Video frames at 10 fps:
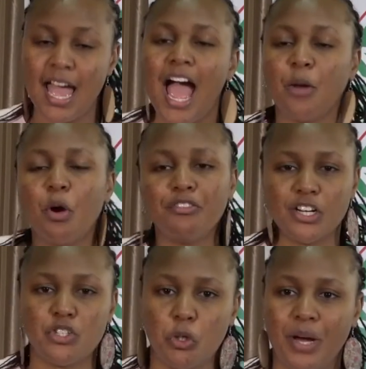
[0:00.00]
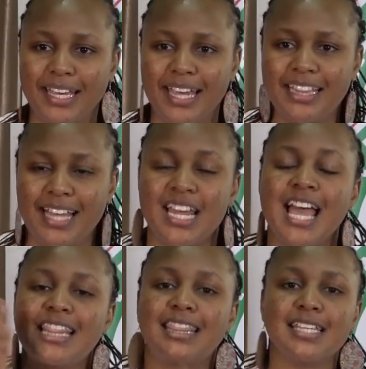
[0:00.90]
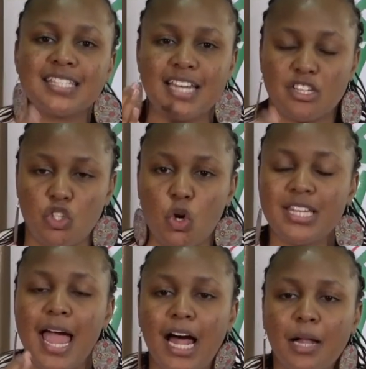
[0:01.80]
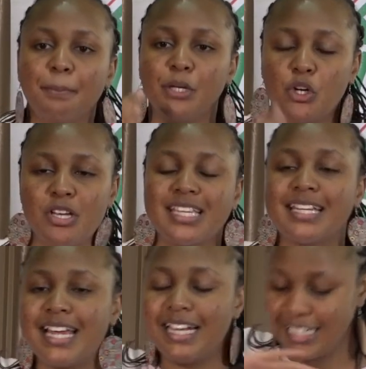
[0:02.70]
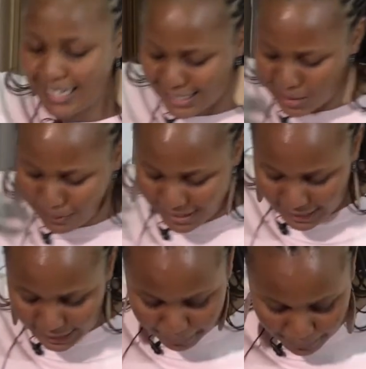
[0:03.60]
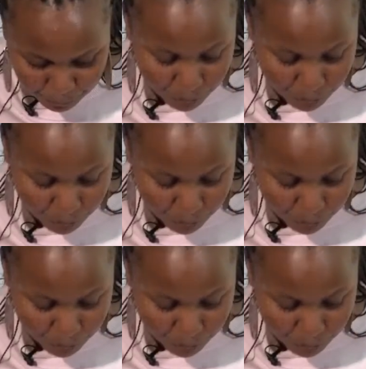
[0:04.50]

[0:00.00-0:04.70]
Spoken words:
And we offer to you again that this does not help because it alienates this particular people.